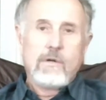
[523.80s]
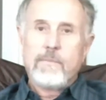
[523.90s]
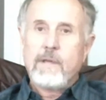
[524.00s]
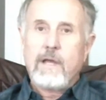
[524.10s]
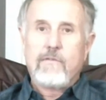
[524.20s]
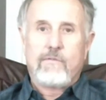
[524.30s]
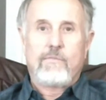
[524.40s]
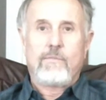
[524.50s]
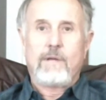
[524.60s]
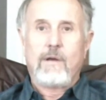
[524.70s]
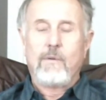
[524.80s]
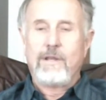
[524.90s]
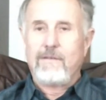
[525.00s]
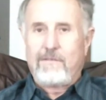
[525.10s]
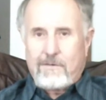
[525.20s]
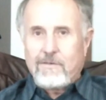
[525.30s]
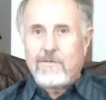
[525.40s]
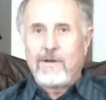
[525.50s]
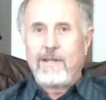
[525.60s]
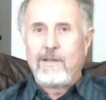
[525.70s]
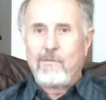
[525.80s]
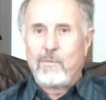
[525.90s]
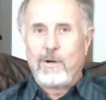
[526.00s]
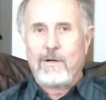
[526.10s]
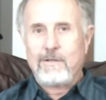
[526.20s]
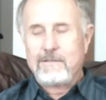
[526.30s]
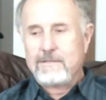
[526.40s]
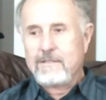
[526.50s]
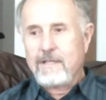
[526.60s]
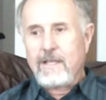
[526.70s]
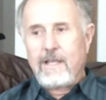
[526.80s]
you know, up to us how we train these birds.